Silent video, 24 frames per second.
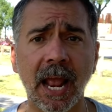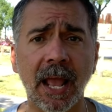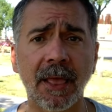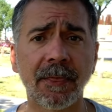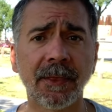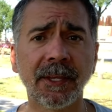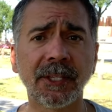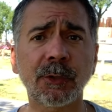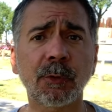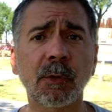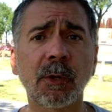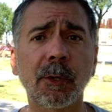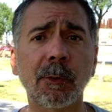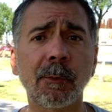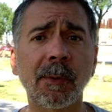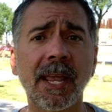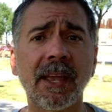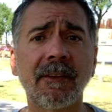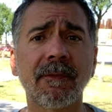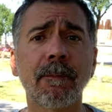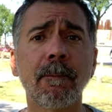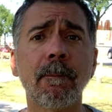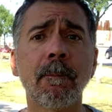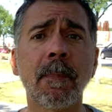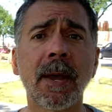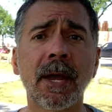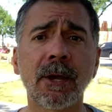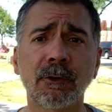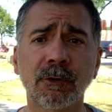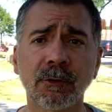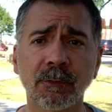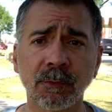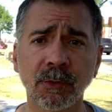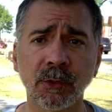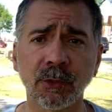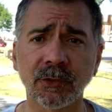And this week we have
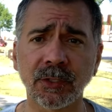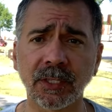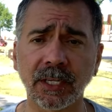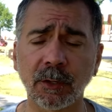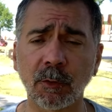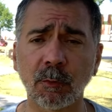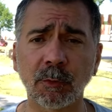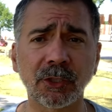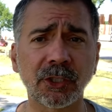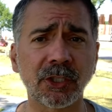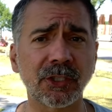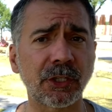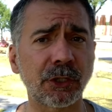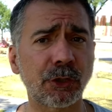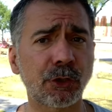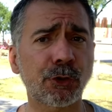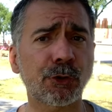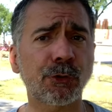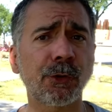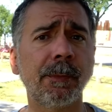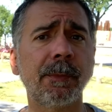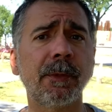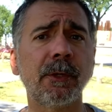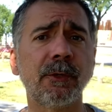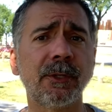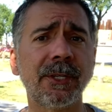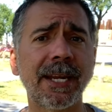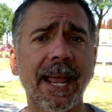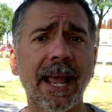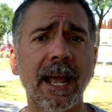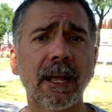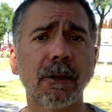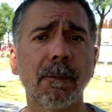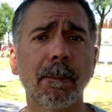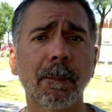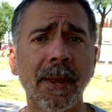Mountain Music, which is a tribute
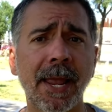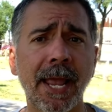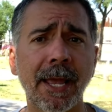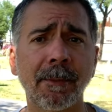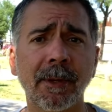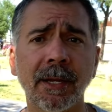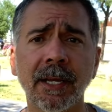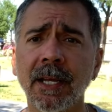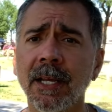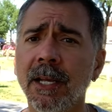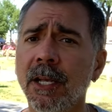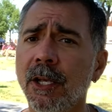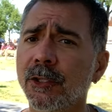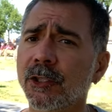to Alabama.